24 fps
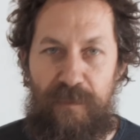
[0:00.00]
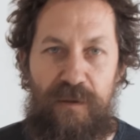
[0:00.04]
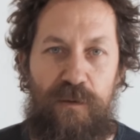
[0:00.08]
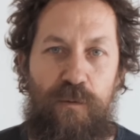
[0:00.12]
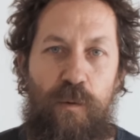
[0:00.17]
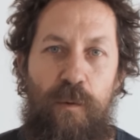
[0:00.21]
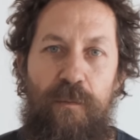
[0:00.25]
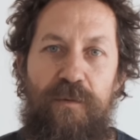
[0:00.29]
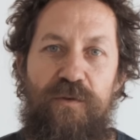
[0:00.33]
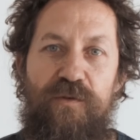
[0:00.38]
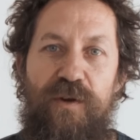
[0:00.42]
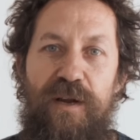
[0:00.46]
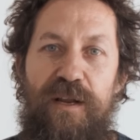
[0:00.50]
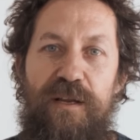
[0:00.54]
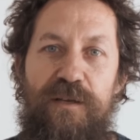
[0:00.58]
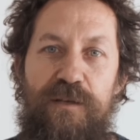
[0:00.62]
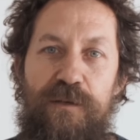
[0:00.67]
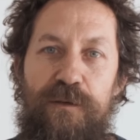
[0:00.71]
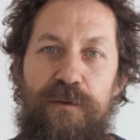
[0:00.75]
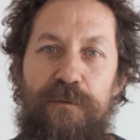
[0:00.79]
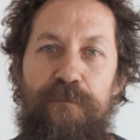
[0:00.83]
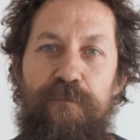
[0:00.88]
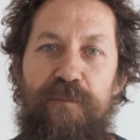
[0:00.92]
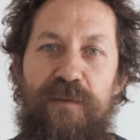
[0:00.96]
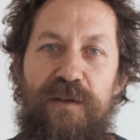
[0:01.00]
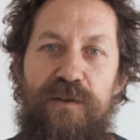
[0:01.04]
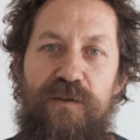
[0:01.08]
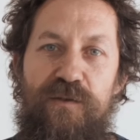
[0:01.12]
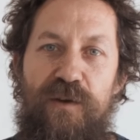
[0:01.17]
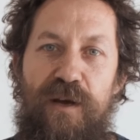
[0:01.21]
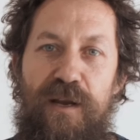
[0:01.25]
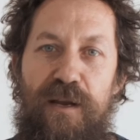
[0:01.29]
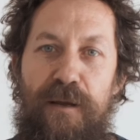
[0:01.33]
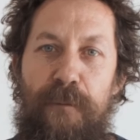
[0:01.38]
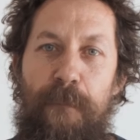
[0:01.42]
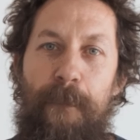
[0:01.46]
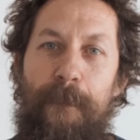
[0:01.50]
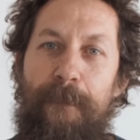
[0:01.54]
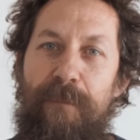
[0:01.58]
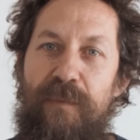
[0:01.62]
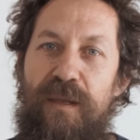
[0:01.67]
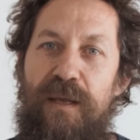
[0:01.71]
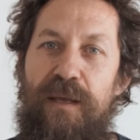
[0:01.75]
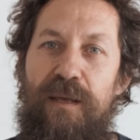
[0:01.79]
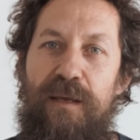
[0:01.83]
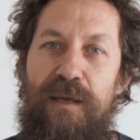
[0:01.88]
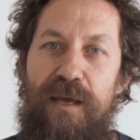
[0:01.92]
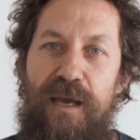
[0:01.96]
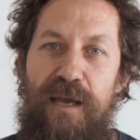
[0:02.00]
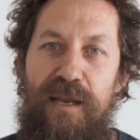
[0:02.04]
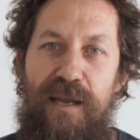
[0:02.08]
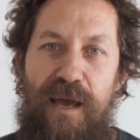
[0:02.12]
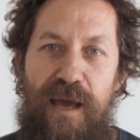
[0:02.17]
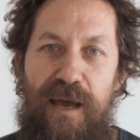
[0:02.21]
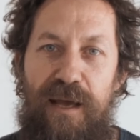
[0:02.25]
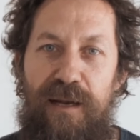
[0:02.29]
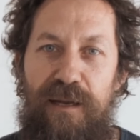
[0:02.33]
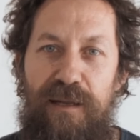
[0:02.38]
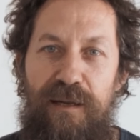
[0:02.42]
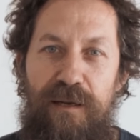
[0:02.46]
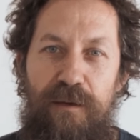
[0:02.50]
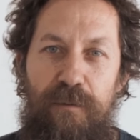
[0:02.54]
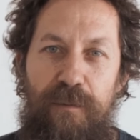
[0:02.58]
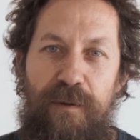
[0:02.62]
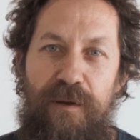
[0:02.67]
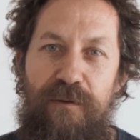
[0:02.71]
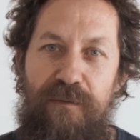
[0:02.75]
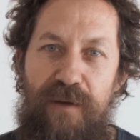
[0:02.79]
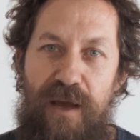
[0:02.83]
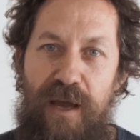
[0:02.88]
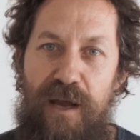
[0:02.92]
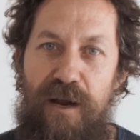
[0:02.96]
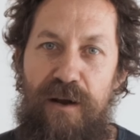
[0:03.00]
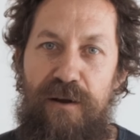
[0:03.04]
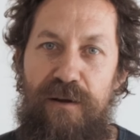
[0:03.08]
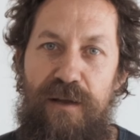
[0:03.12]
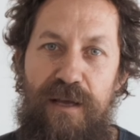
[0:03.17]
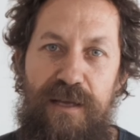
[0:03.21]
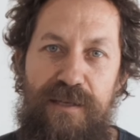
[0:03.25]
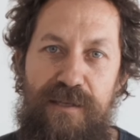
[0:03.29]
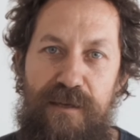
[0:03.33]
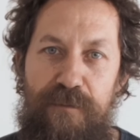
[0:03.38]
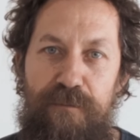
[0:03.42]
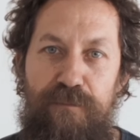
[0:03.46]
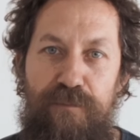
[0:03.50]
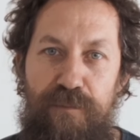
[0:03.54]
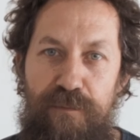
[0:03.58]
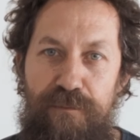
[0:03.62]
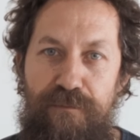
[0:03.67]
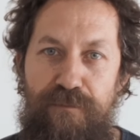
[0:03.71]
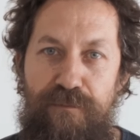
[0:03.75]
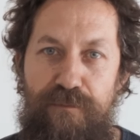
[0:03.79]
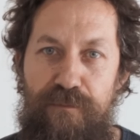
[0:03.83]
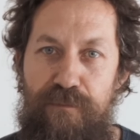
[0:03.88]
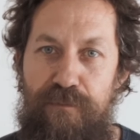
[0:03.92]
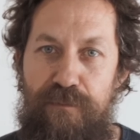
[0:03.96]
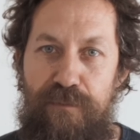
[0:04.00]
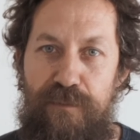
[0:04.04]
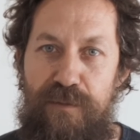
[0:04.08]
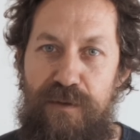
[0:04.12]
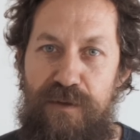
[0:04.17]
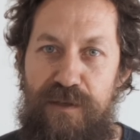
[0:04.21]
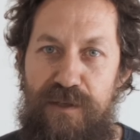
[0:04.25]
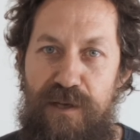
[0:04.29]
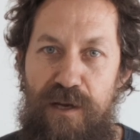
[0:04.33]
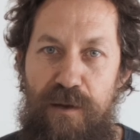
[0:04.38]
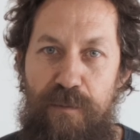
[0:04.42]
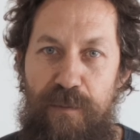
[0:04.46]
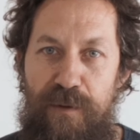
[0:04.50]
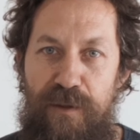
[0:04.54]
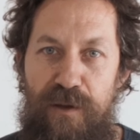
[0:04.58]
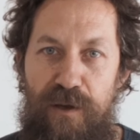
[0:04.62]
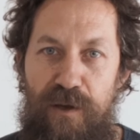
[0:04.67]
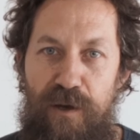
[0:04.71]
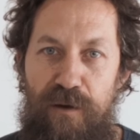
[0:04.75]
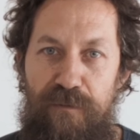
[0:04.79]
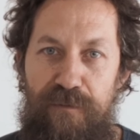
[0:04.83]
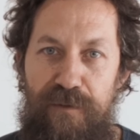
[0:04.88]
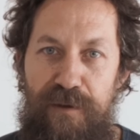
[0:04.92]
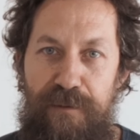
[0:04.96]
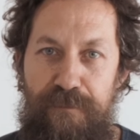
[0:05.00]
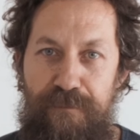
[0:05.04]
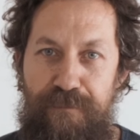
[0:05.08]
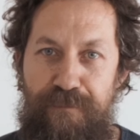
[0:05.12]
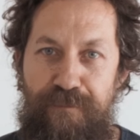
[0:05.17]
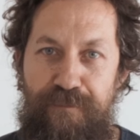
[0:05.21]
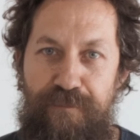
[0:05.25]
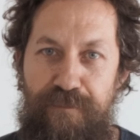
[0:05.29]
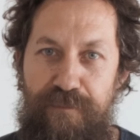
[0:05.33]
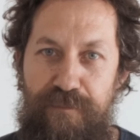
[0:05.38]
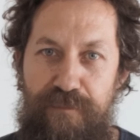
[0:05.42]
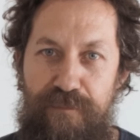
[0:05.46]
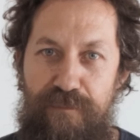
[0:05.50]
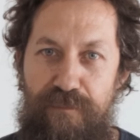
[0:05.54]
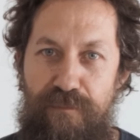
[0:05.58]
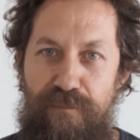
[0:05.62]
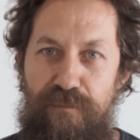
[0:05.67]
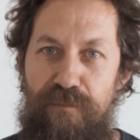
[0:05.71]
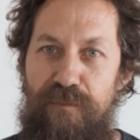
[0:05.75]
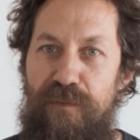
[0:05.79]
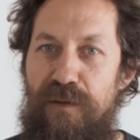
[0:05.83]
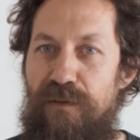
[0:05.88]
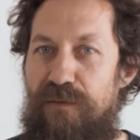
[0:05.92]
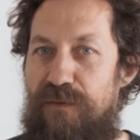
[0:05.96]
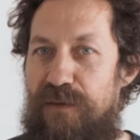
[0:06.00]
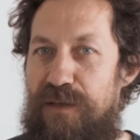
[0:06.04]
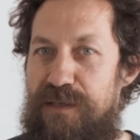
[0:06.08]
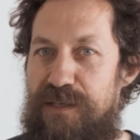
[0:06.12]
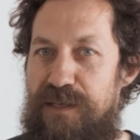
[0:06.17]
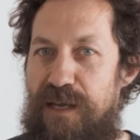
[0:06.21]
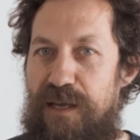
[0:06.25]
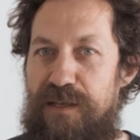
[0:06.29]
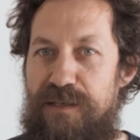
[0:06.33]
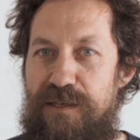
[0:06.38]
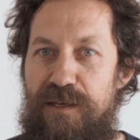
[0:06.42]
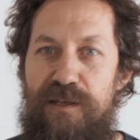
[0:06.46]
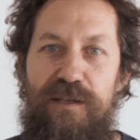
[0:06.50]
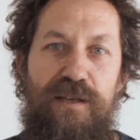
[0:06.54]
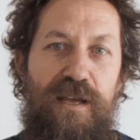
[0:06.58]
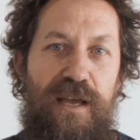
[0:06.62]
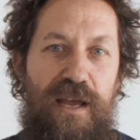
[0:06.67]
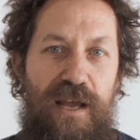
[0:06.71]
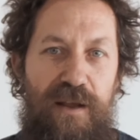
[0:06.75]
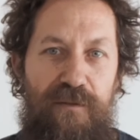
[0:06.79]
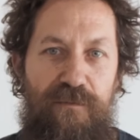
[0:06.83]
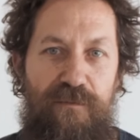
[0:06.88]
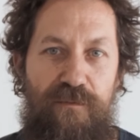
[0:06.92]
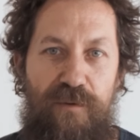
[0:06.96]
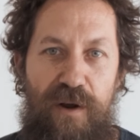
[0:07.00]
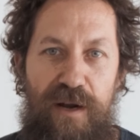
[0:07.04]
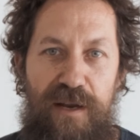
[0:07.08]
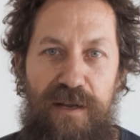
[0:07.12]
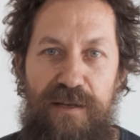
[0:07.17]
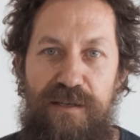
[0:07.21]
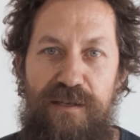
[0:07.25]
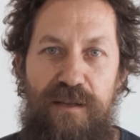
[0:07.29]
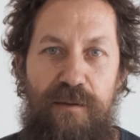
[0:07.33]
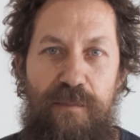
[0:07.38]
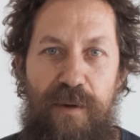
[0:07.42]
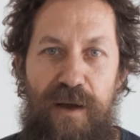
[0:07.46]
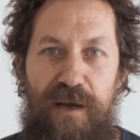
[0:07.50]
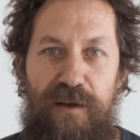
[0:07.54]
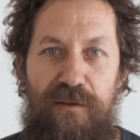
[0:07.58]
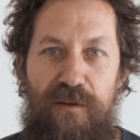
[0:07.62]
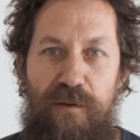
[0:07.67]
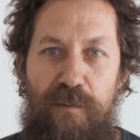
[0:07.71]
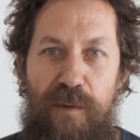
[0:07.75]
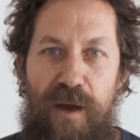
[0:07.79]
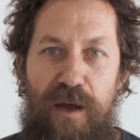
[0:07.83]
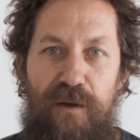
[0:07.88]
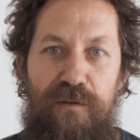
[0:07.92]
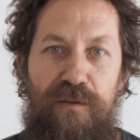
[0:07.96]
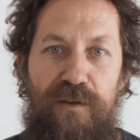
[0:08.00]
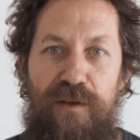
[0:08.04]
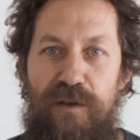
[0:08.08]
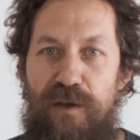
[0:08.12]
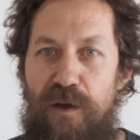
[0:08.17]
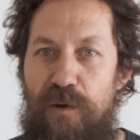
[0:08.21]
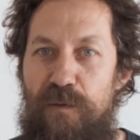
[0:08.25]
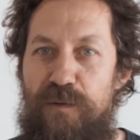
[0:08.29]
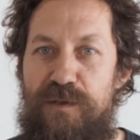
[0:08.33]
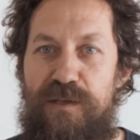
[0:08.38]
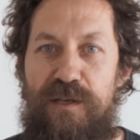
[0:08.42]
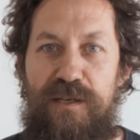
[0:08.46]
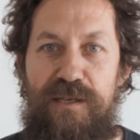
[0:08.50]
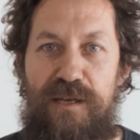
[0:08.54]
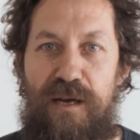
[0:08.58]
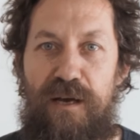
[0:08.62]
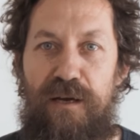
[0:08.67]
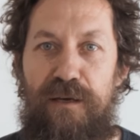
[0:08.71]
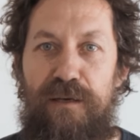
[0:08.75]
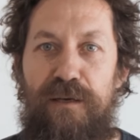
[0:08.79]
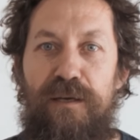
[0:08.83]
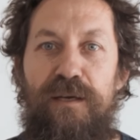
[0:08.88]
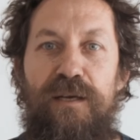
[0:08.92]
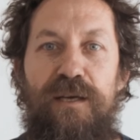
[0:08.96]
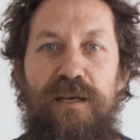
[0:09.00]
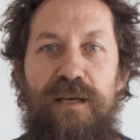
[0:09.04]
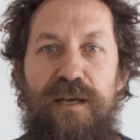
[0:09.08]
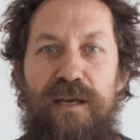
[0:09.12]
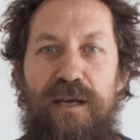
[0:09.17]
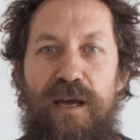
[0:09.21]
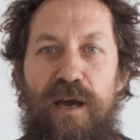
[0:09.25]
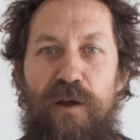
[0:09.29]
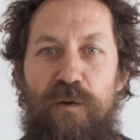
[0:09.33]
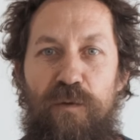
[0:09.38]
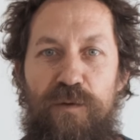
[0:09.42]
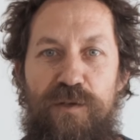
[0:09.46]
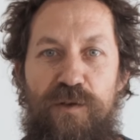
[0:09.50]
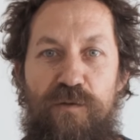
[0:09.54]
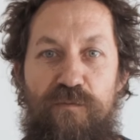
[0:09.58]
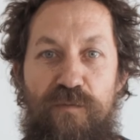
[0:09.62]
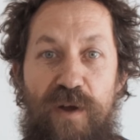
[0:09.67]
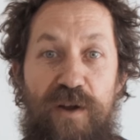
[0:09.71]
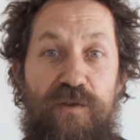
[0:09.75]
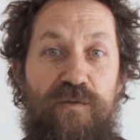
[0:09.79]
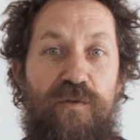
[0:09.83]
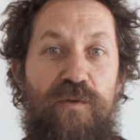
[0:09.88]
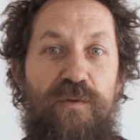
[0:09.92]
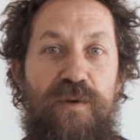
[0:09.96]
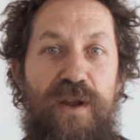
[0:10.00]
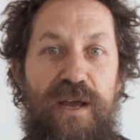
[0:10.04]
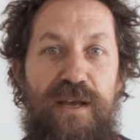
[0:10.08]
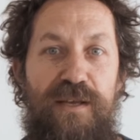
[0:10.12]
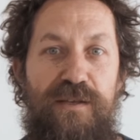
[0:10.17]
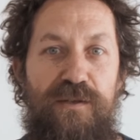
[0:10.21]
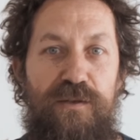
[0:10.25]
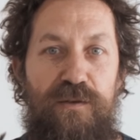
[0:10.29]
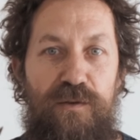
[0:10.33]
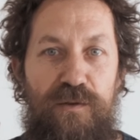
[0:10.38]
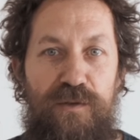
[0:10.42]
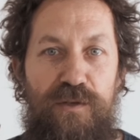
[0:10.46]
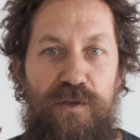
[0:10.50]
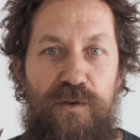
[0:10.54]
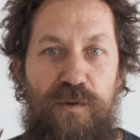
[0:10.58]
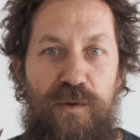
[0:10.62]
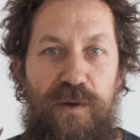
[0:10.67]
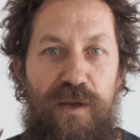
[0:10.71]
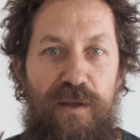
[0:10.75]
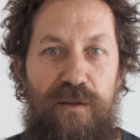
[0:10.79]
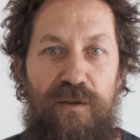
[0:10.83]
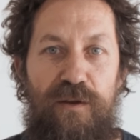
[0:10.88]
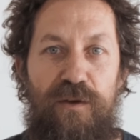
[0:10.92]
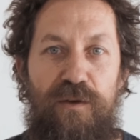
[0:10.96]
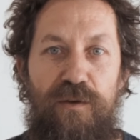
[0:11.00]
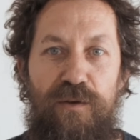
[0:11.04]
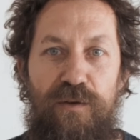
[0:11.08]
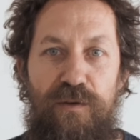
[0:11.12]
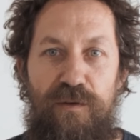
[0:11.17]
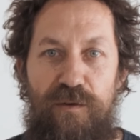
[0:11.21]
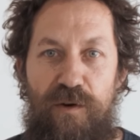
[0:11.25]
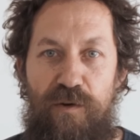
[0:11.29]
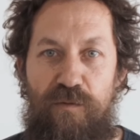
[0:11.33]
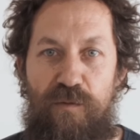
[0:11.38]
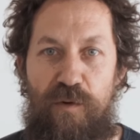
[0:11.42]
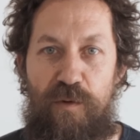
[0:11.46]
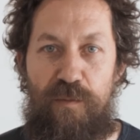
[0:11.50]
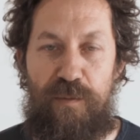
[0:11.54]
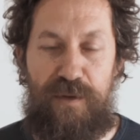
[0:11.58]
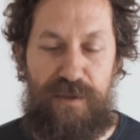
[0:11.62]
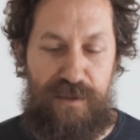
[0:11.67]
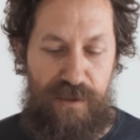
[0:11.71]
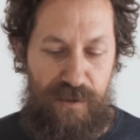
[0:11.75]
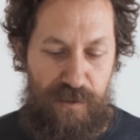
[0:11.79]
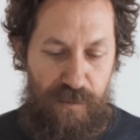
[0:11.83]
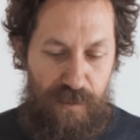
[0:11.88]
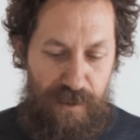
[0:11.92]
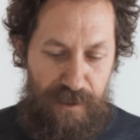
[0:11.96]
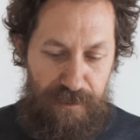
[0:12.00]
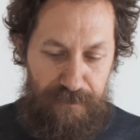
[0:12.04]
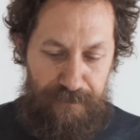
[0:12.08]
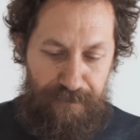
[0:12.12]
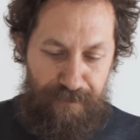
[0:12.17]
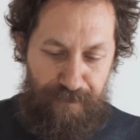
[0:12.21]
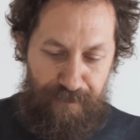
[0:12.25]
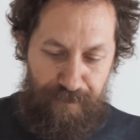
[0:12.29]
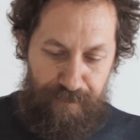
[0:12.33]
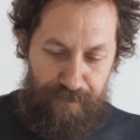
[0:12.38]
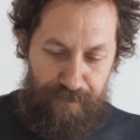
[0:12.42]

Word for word: So what we're trying to do is trying to inhale a little bit of air as I'm slurping the coffee. This gets it right into the back of the mouth, coats the tongue, and also retronasal, so you get the good aromas as well.